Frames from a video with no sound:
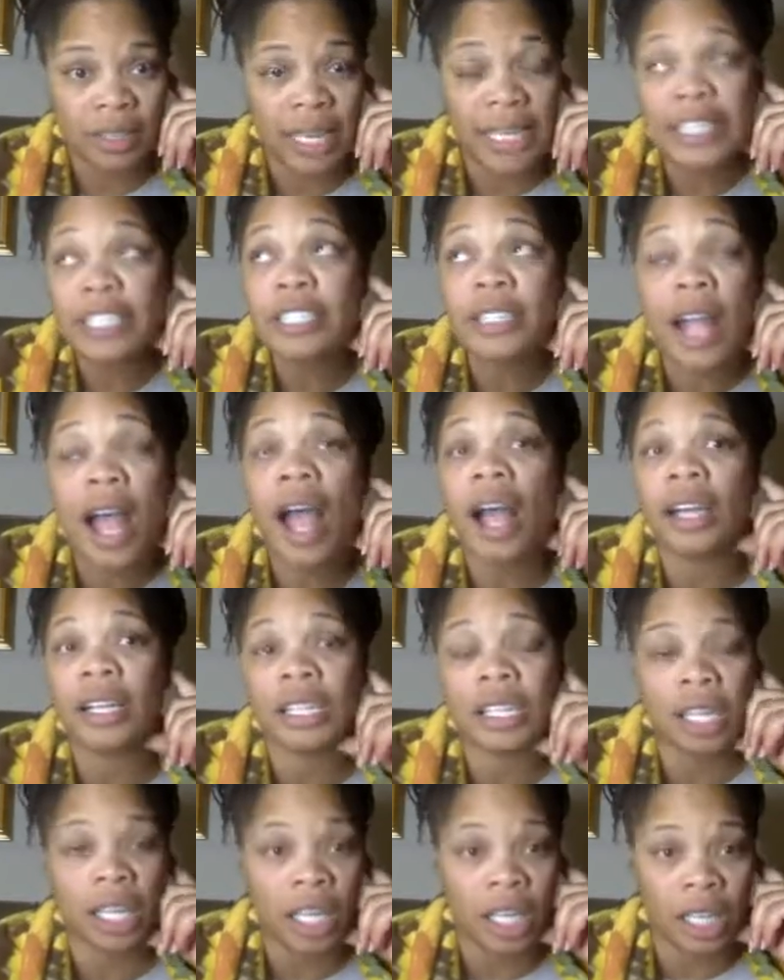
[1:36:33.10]
It's not
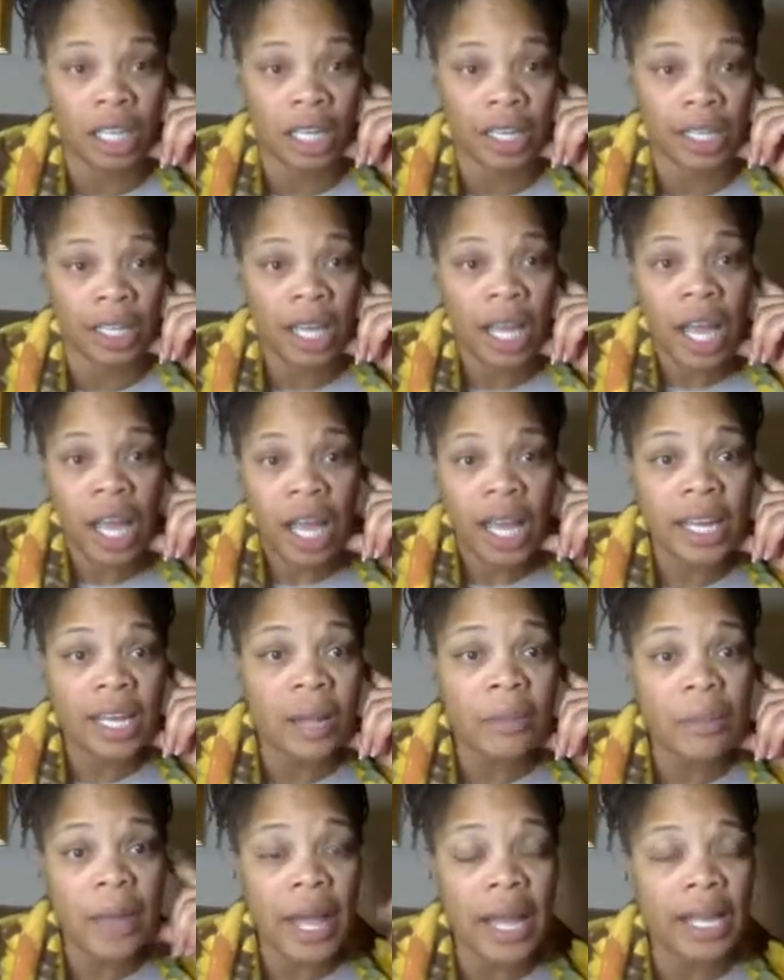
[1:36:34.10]
good. And
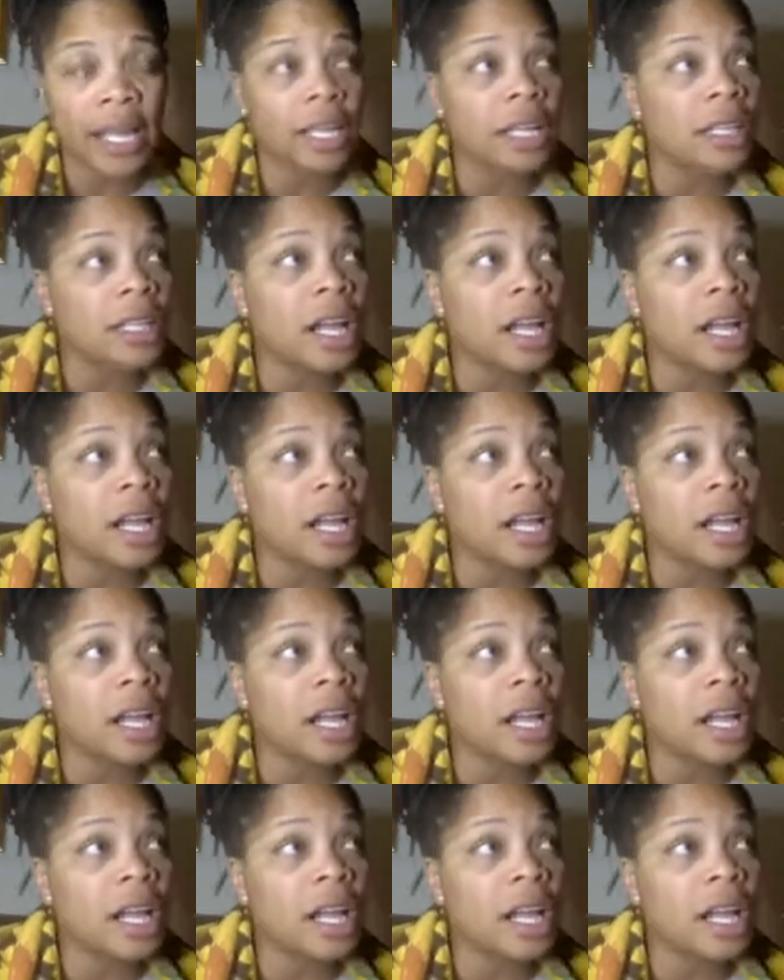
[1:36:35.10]
I'm like.